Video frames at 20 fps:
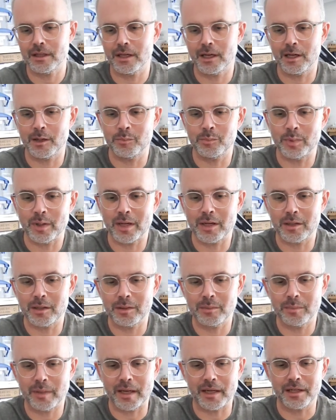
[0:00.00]
a bigger
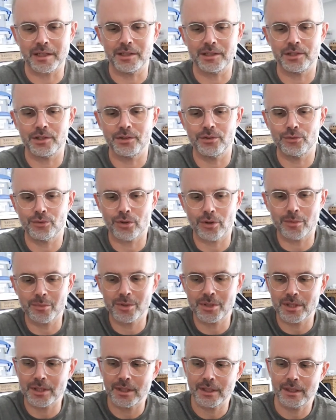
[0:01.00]
package dropped.